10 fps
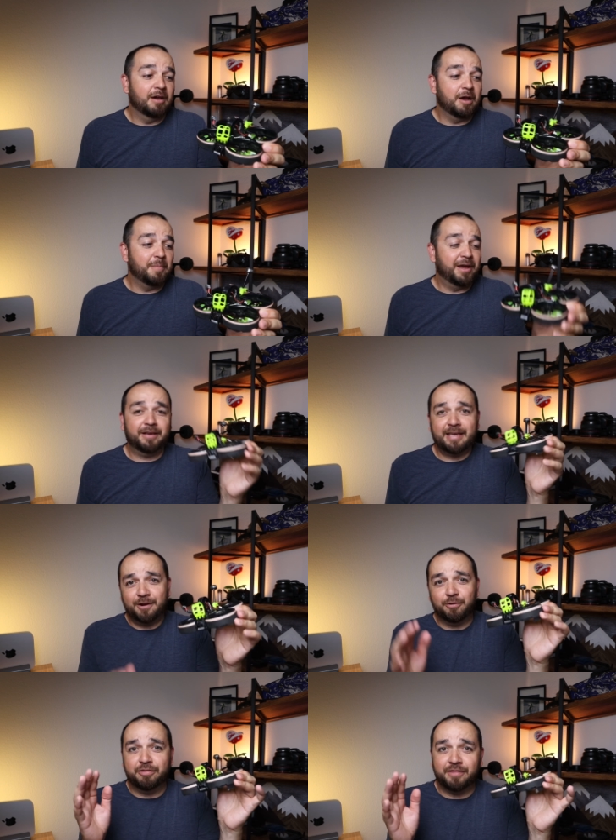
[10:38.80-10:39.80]
And I
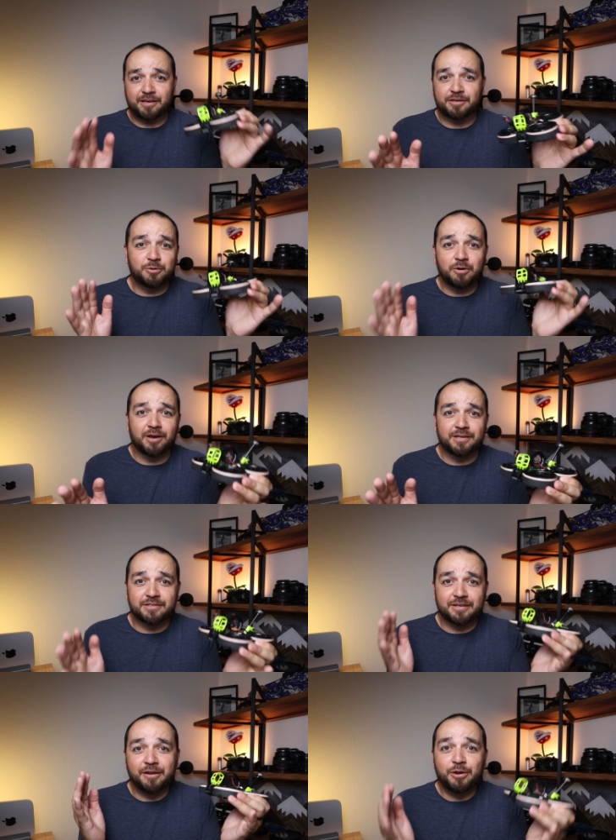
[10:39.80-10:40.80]
cannot thank you
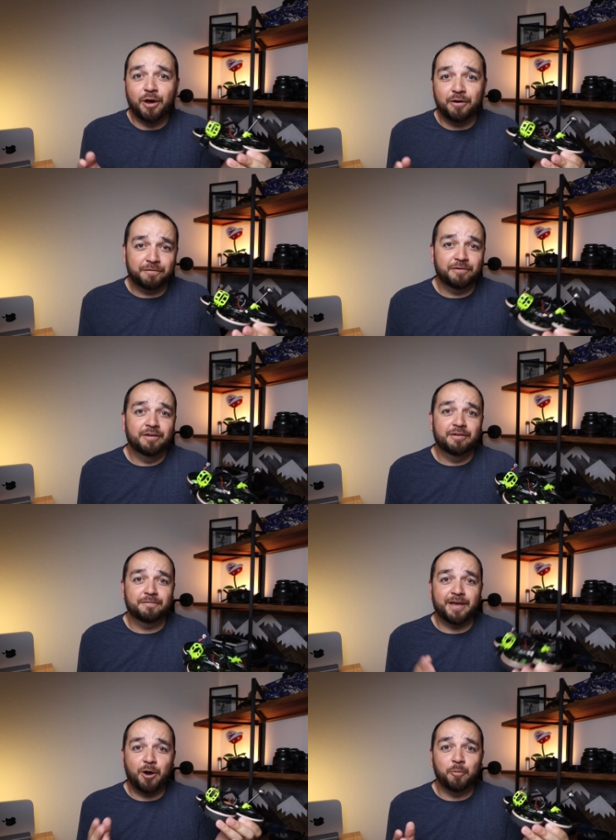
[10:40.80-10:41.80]
guys enough
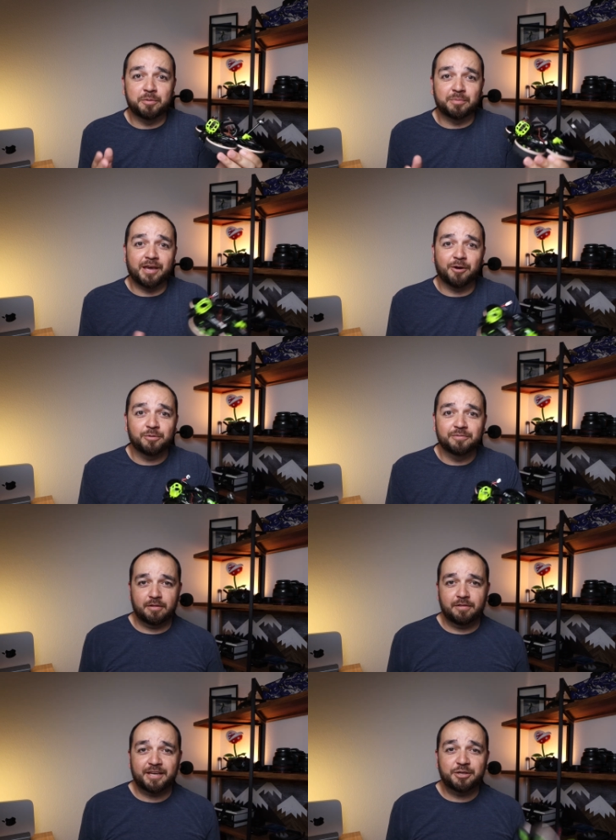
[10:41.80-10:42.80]
for helping me out.
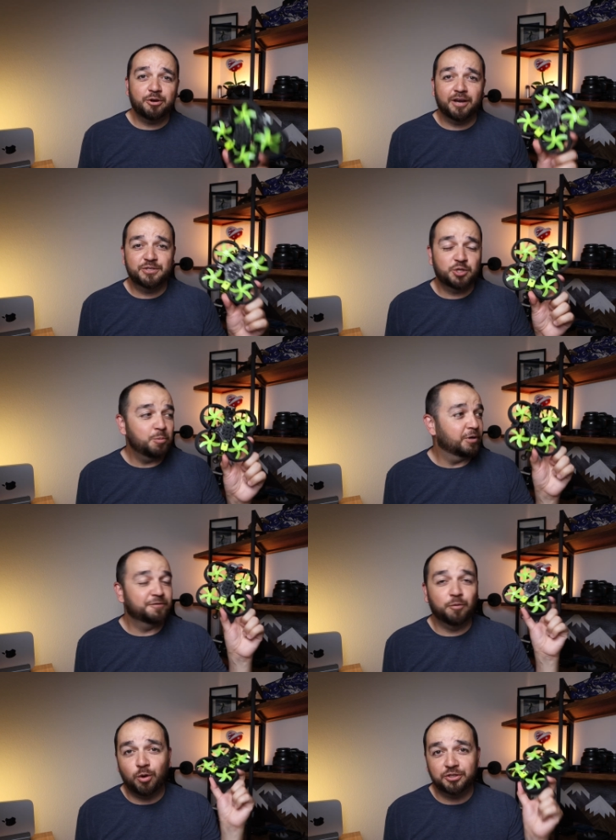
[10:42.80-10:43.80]
Thank you guys so much
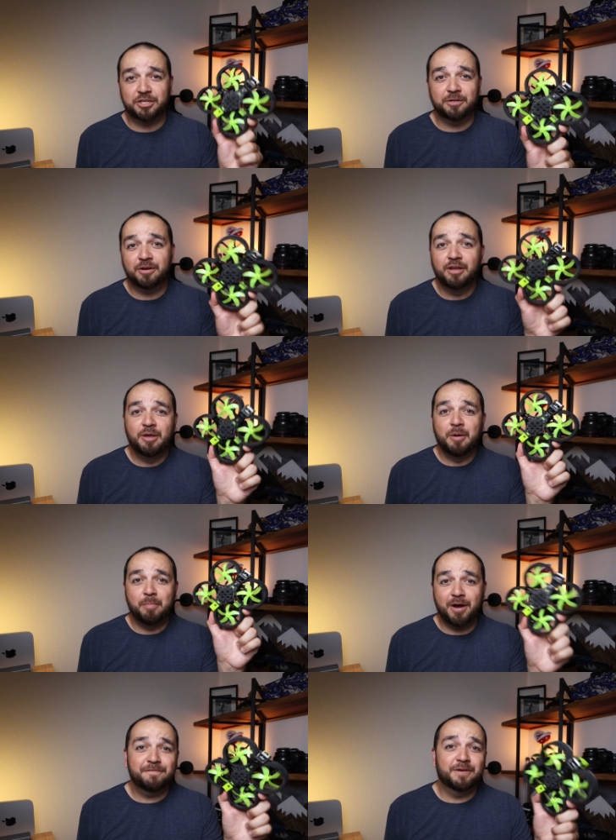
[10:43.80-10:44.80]
for watching
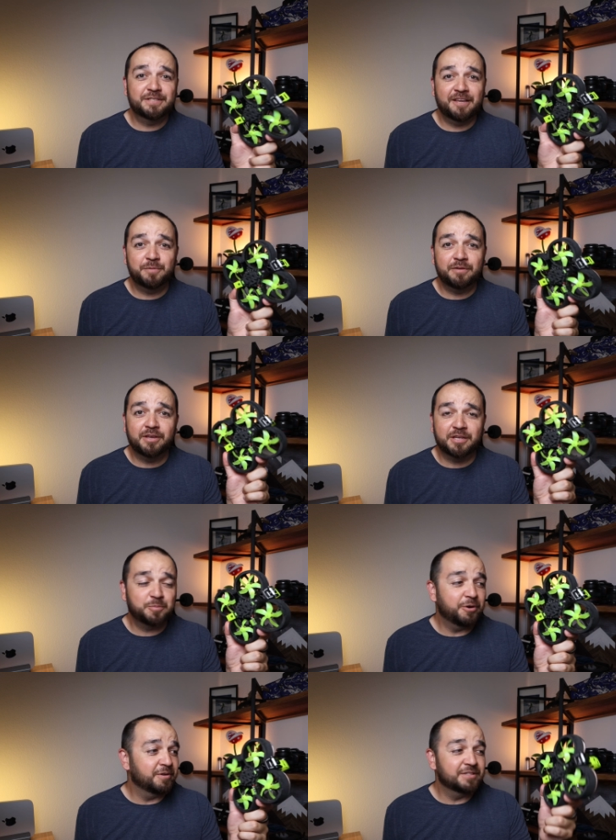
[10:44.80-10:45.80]
my first FPV
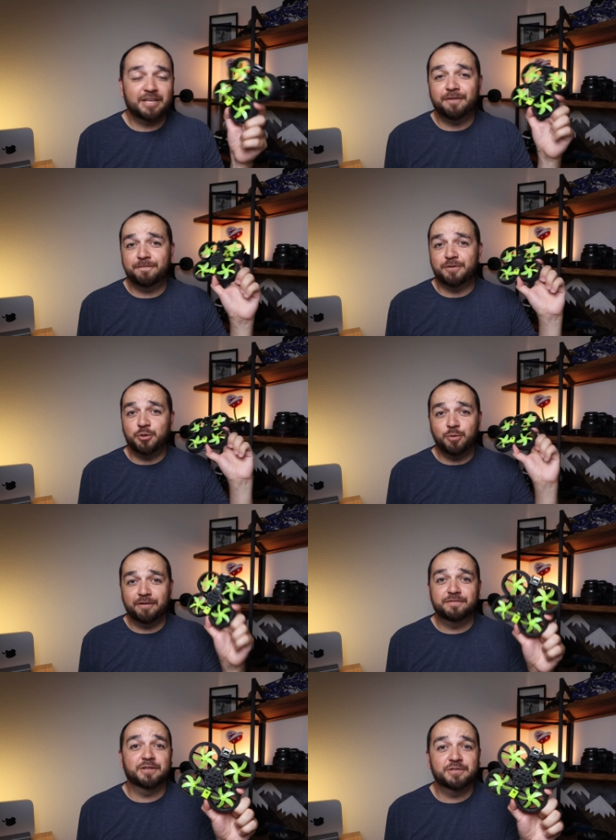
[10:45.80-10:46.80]
experience. If you
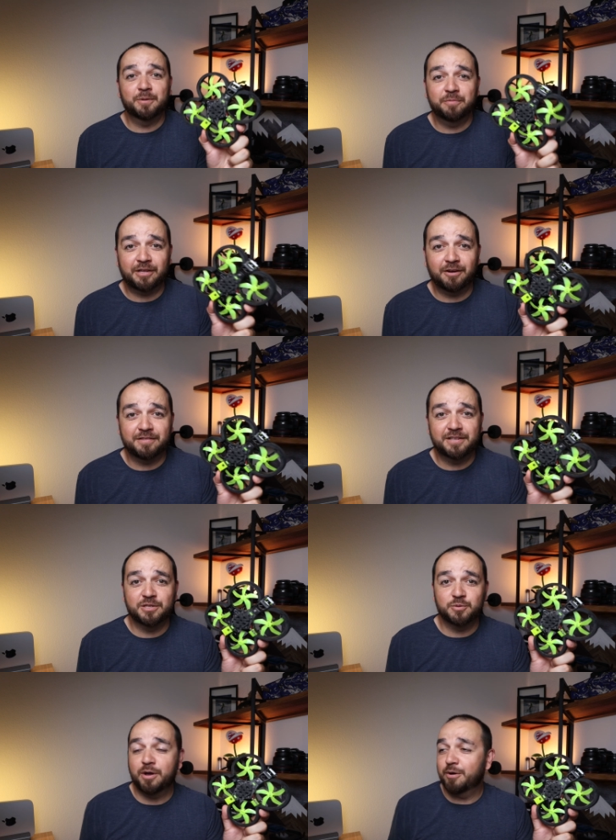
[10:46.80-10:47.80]
have done something like this
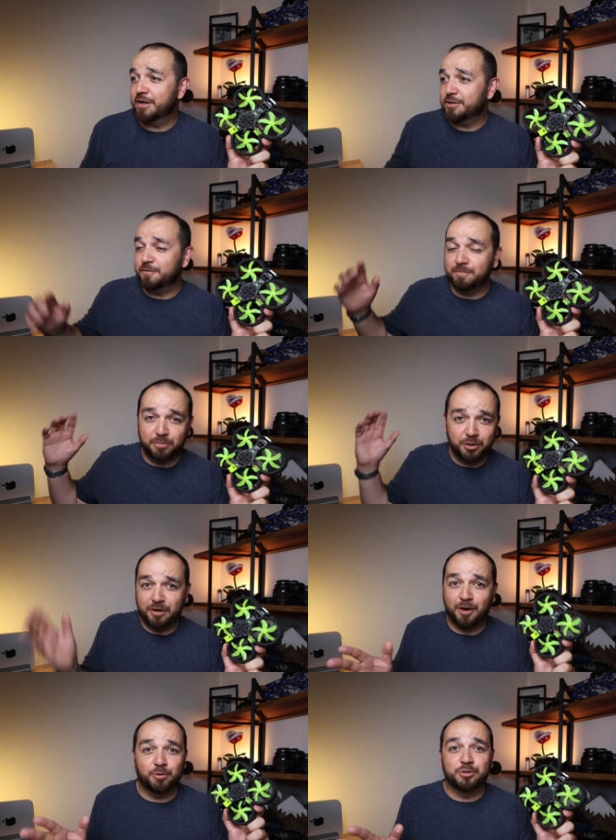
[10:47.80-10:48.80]
as well and you've put
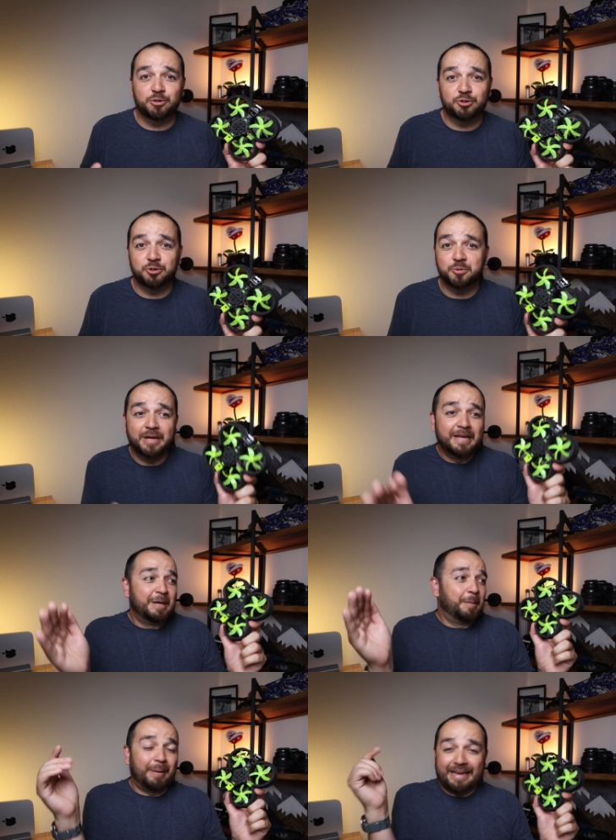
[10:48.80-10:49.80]
it up on YouTube,
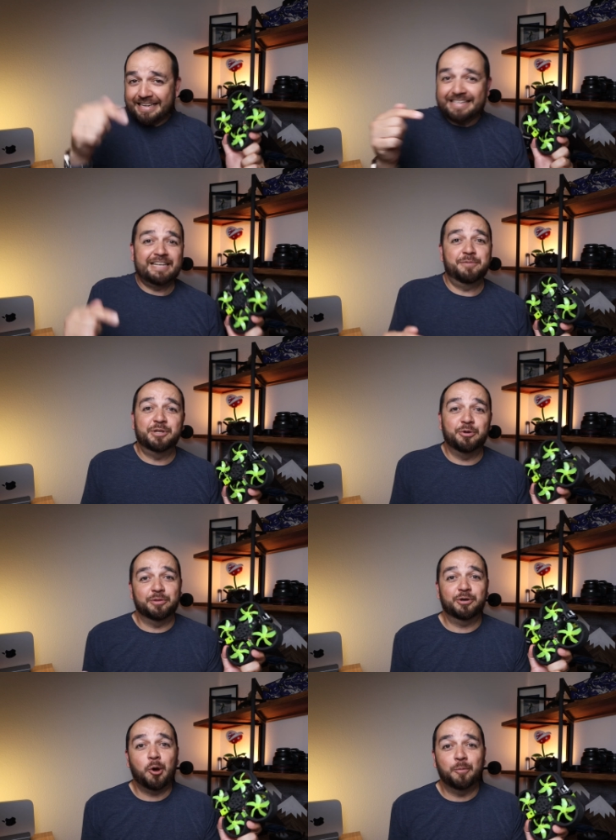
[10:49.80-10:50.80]
please let me know
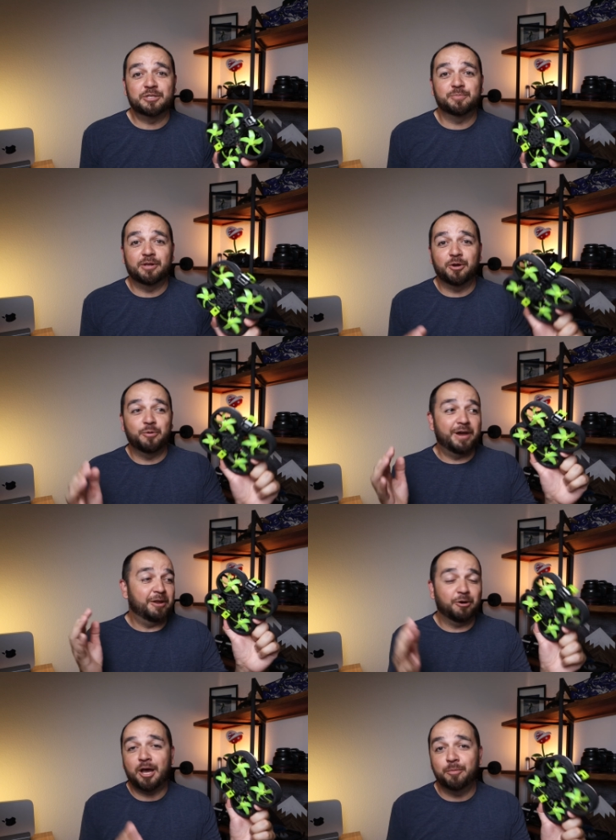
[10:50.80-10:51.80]
in the comments below and
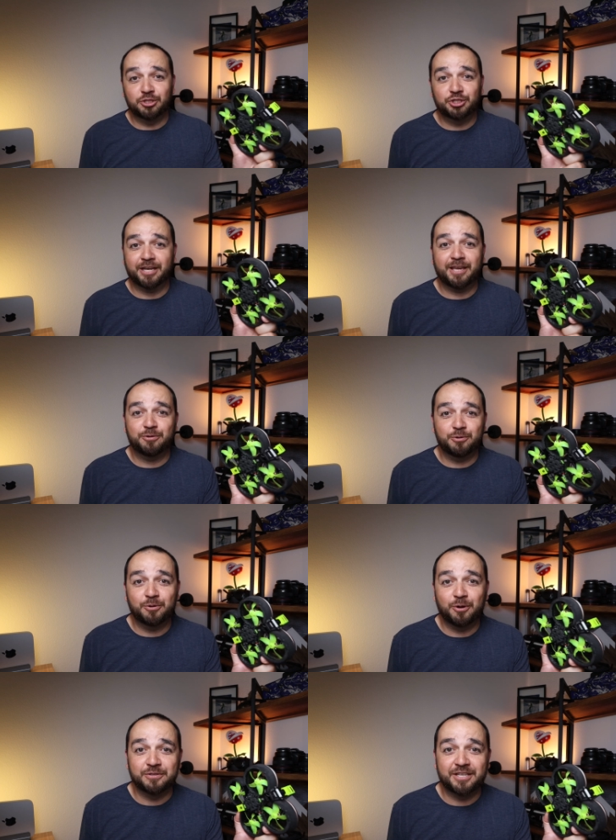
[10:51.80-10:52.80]
I'll come and check out your
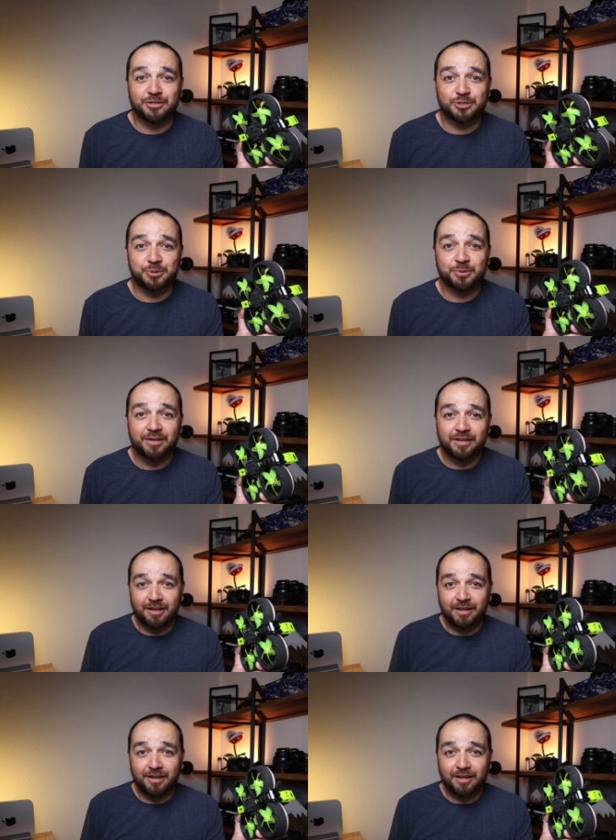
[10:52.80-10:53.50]
content too.